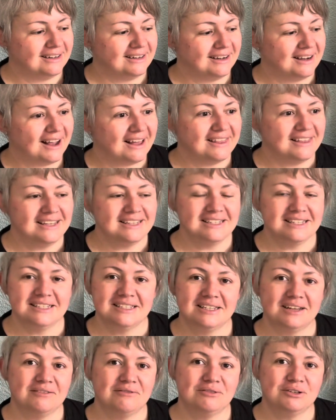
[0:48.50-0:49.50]
This is
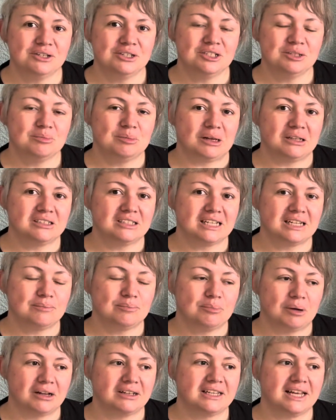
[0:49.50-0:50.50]
the first
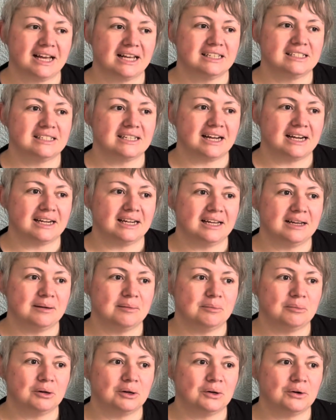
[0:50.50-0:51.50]
podcast I
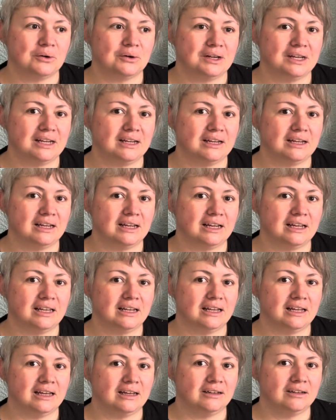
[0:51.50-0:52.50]
am recording in
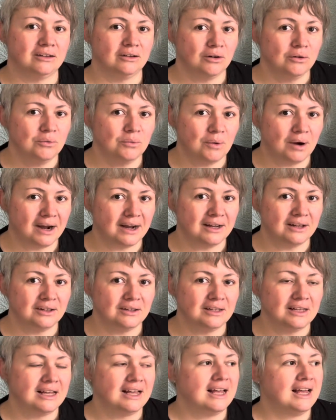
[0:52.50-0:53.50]
a long while.
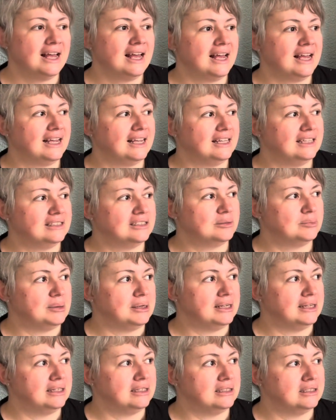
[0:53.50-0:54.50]
It's
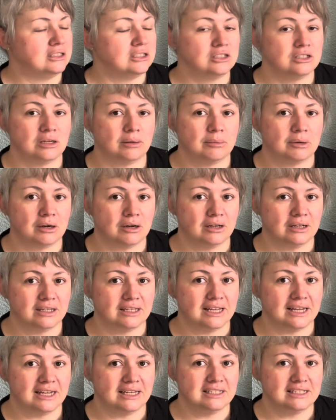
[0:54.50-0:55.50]
been summer
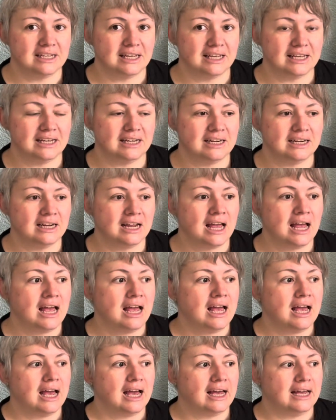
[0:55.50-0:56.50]
holidays here,
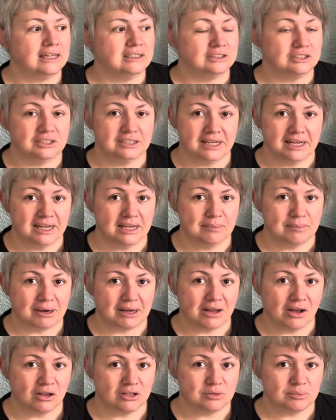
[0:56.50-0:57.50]
and today my
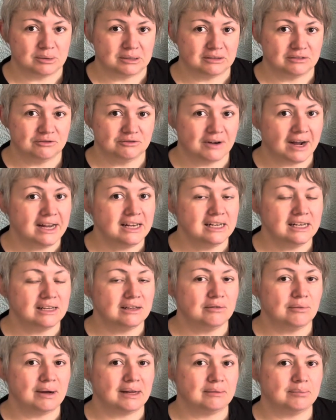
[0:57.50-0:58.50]
husband finally
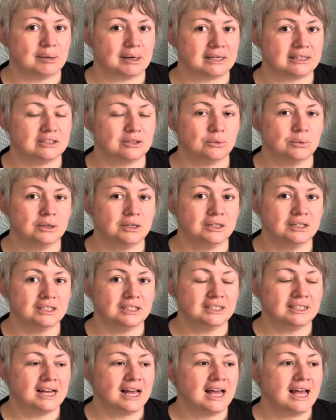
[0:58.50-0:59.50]
went back to
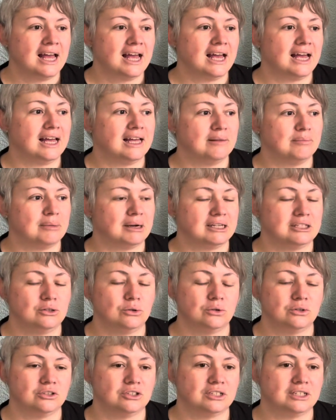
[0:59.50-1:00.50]
work, and my
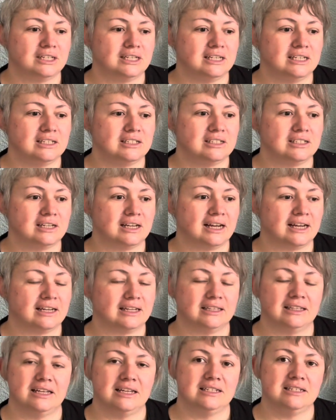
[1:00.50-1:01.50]
daughter is like
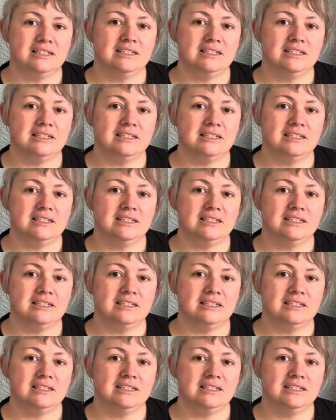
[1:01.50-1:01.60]
a lazy